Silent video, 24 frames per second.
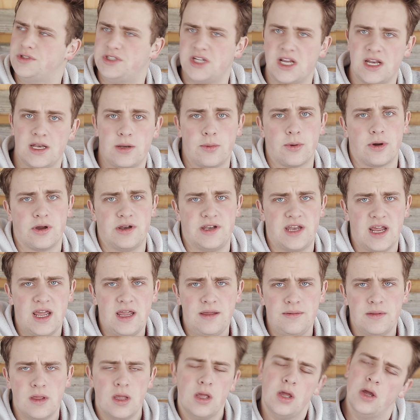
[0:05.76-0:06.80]
January day,
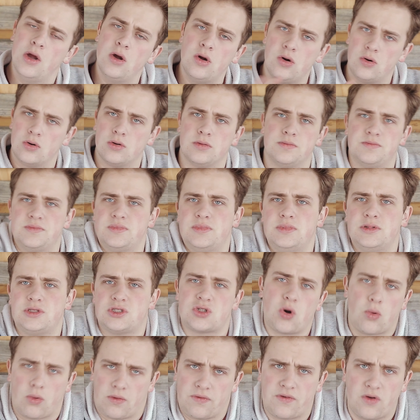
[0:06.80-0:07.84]
or
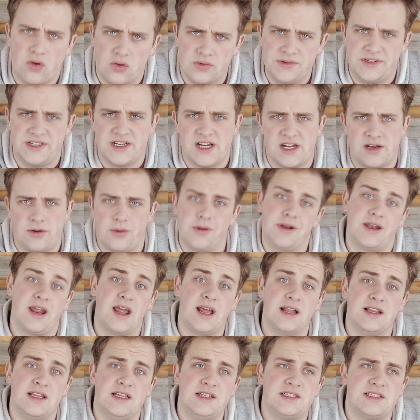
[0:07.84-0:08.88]
sort of cold January day
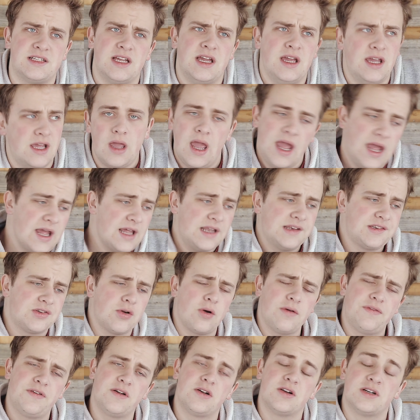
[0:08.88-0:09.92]
at least. And so I
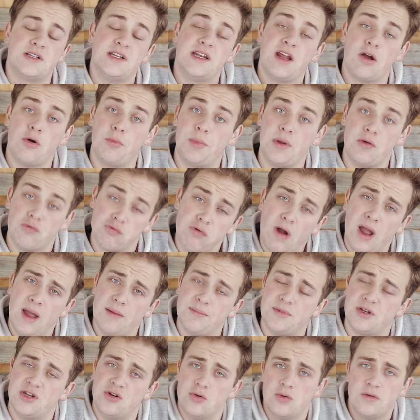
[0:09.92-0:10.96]
figured today would be ripe
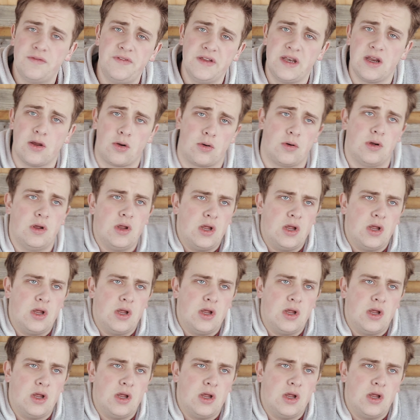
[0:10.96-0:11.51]
to do a video.